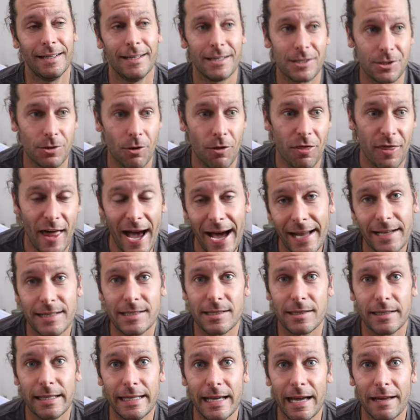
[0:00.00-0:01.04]
So that is
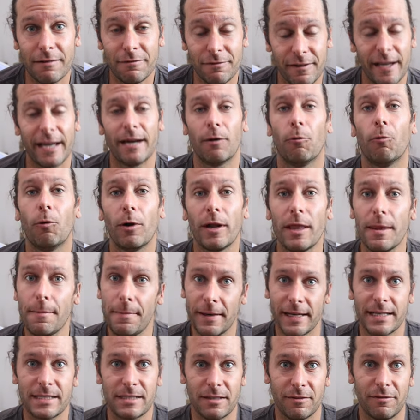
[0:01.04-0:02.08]
the one of the
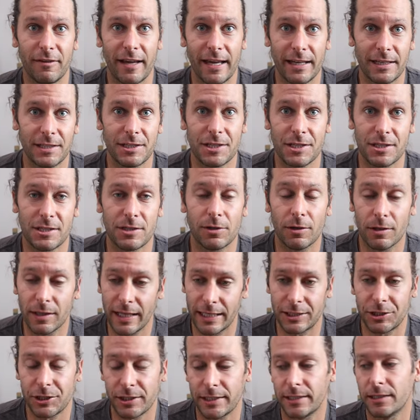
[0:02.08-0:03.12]
biggest advantages to
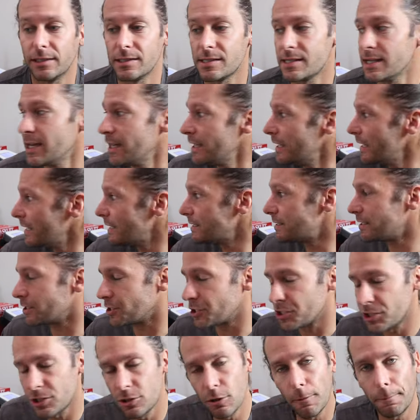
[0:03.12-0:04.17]
electric kilns is they're
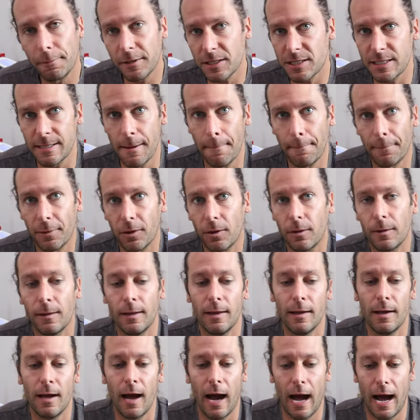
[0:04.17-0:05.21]
super simple.
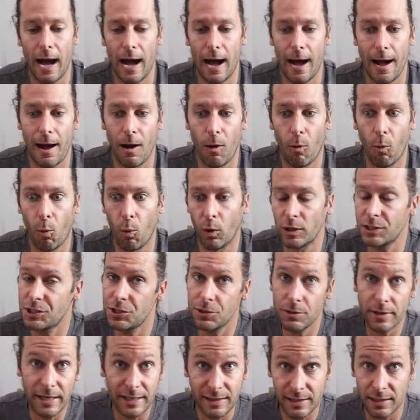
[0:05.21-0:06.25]
Uh, once
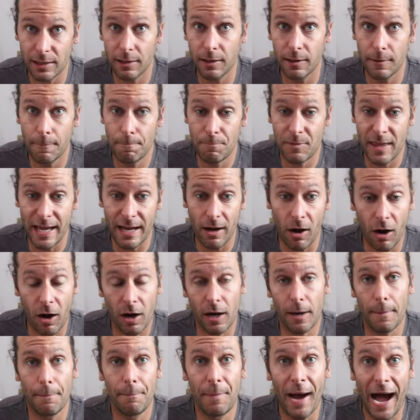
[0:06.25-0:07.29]
you get the, they
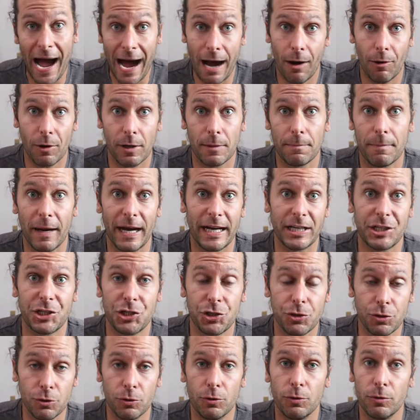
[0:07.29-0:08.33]
are powered by
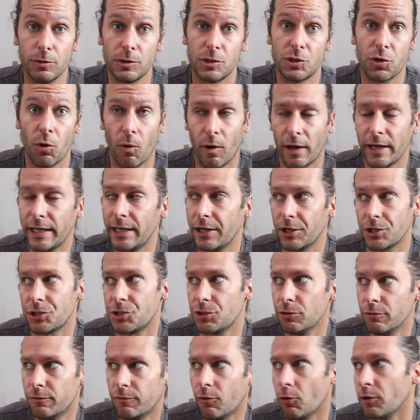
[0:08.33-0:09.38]
220 or
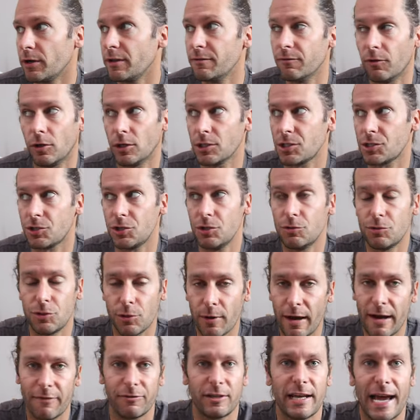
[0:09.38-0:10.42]
240 volts, so you do
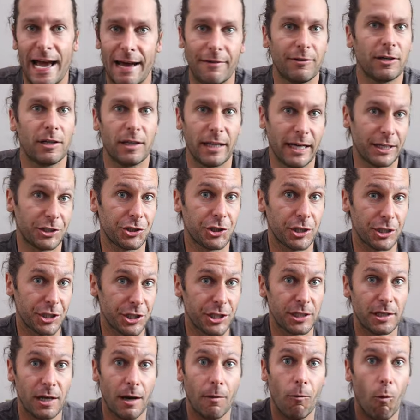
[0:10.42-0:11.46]
have to have an
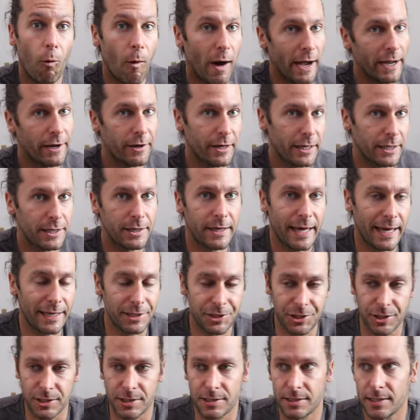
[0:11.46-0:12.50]
electrician come wire it. You
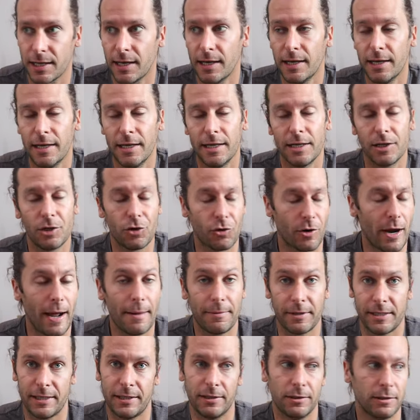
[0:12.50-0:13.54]
can't just
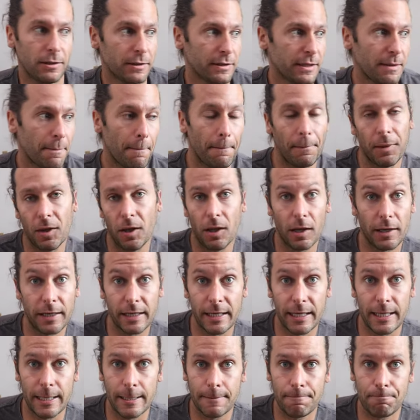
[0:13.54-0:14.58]
grab a kiln and plug
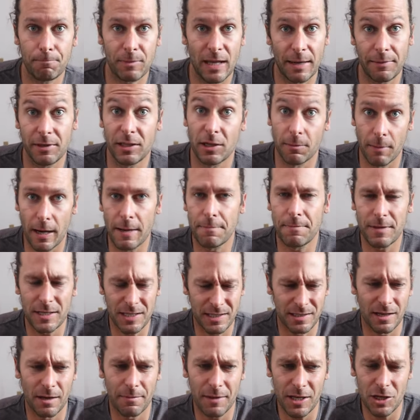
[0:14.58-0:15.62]
it in. I mean, there might be
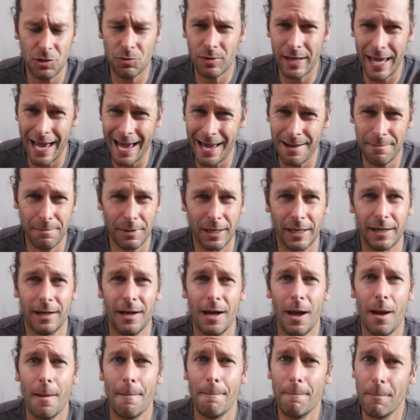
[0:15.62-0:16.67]
some that you can, but
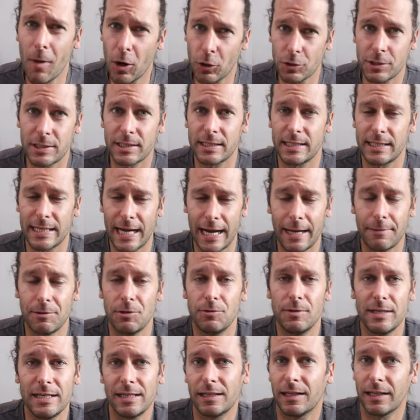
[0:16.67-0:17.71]
most of the time
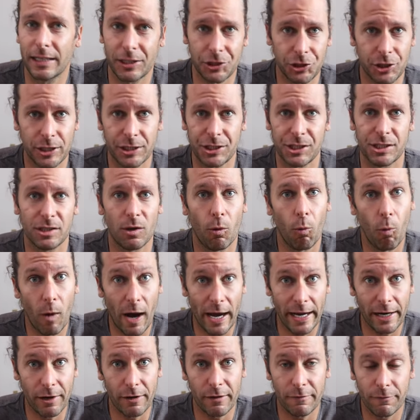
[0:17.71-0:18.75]
you need an electrician to
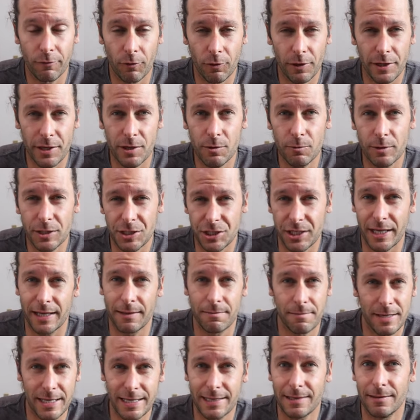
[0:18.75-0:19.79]
wire it for you, which
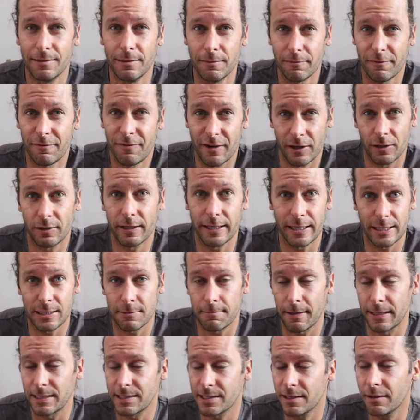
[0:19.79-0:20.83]
can be fairly
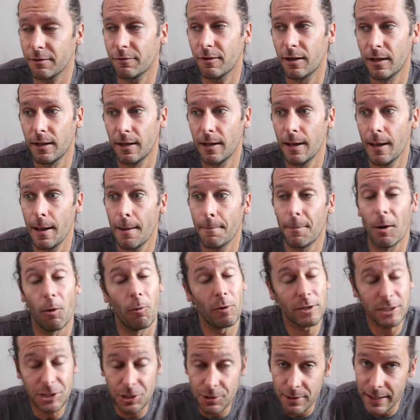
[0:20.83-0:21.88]
expensive. But
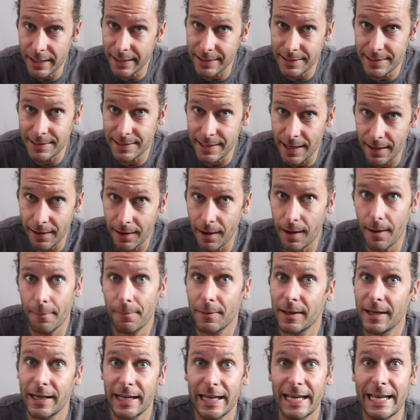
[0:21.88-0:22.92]
once you get it set
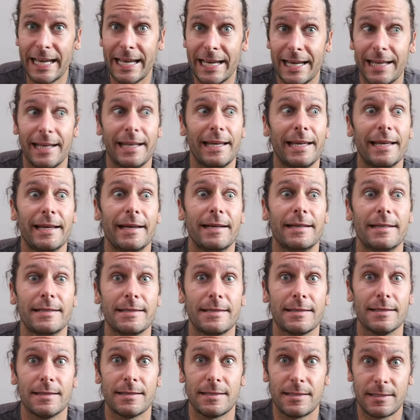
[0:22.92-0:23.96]
up, it
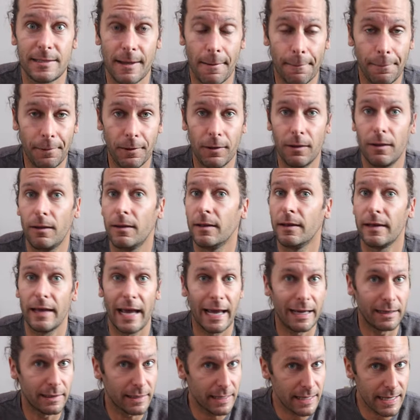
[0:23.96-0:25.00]
is simple
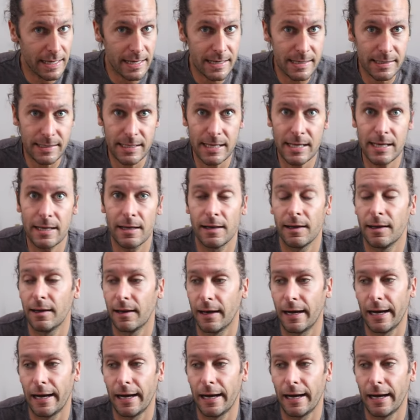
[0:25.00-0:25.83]
and easy.